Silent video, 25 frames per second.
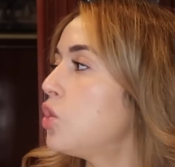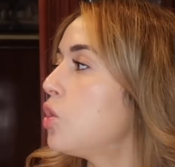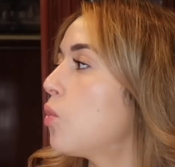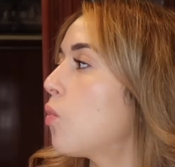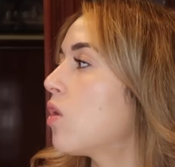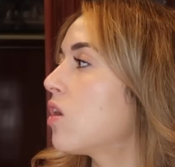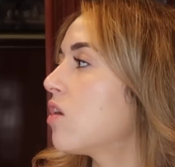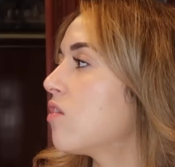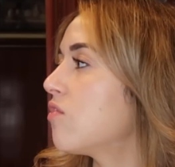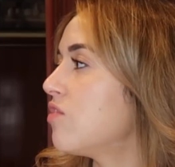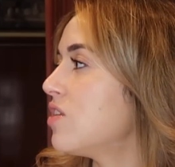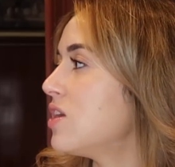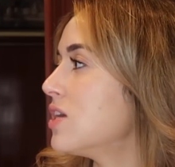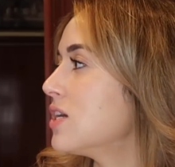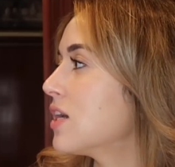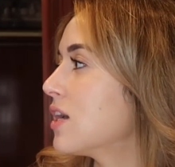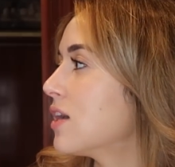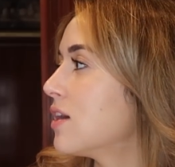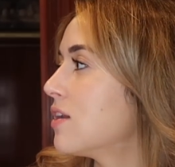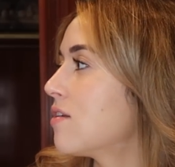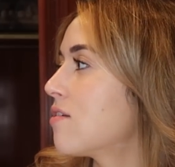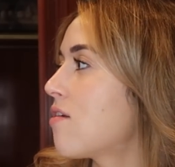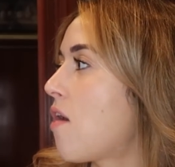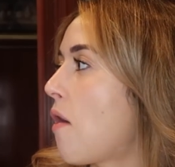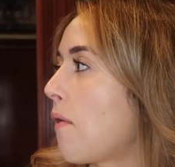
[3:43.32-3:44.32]
You want a
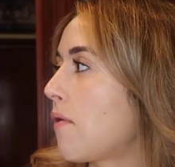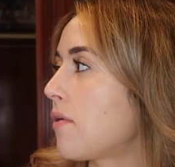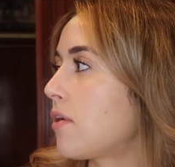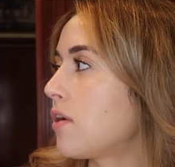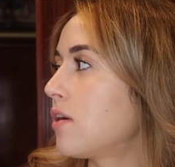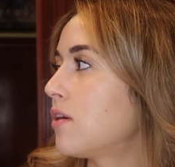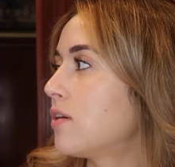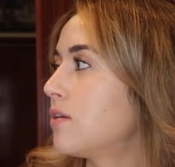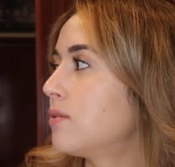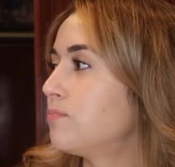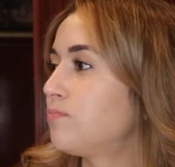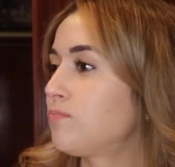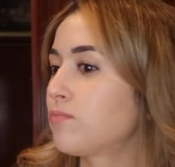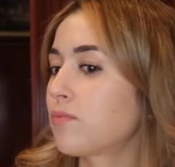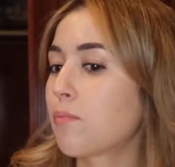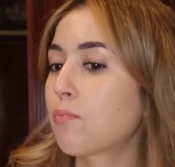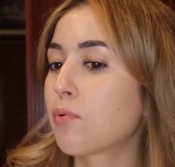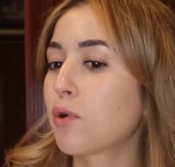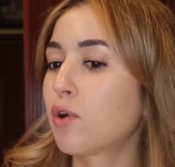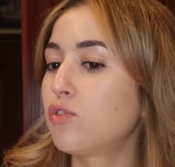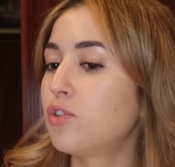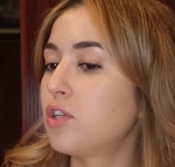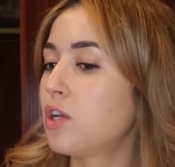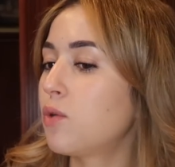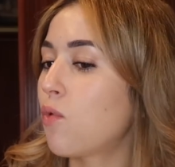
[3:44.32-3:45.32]
vegan um,
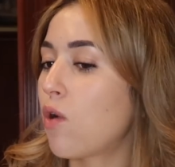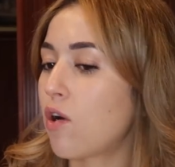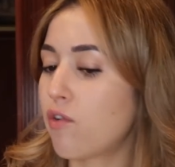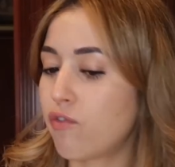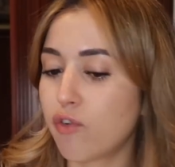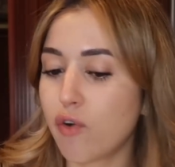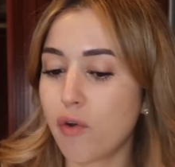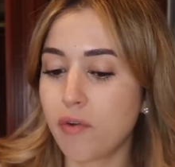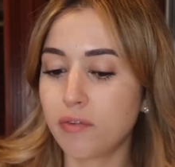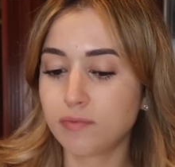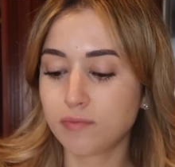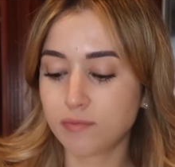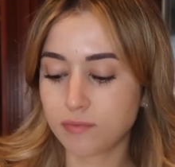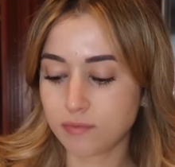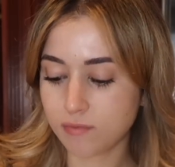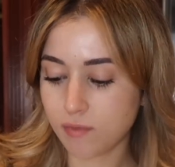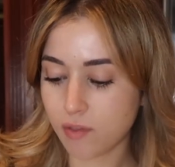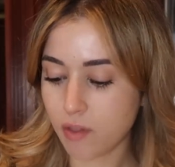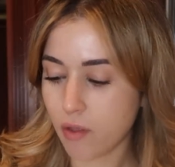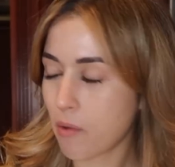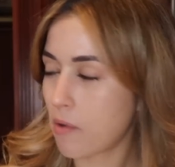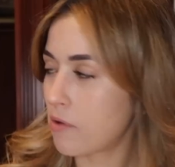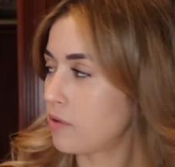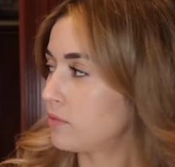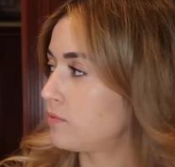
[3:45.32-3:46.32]
protein waffle?
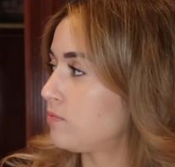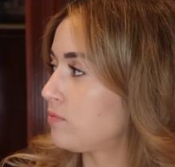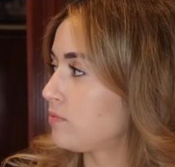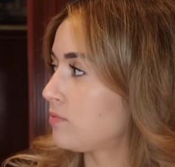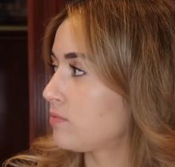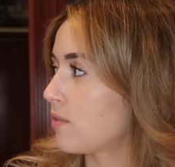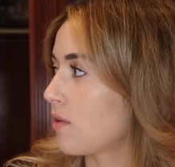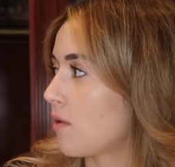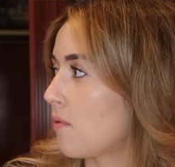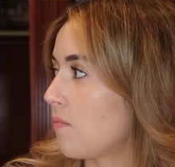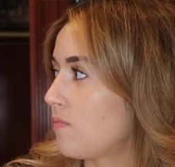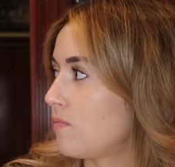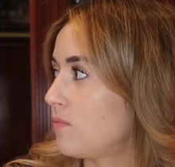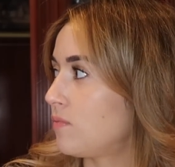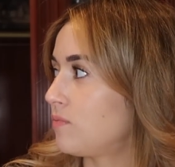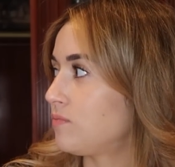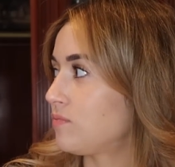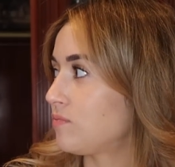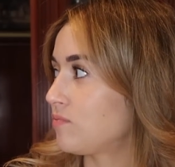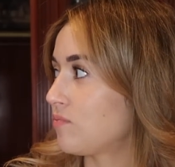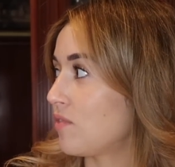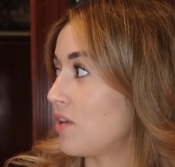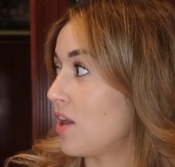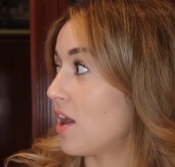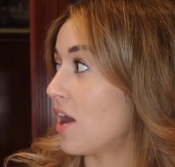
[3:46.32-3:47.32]
Sure.
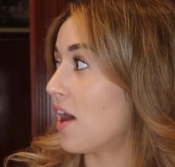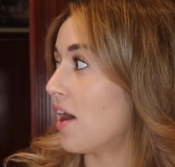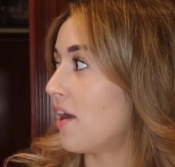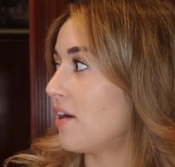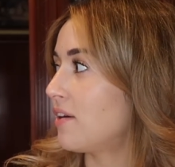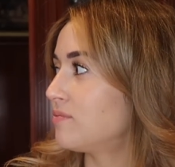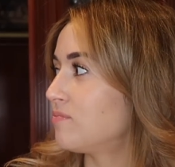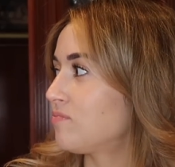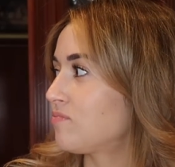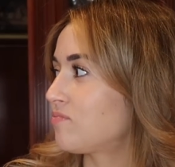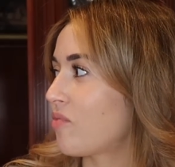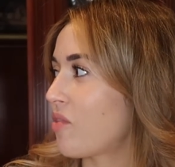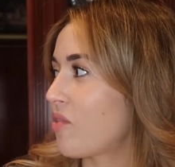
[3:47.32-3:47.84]
Yeah?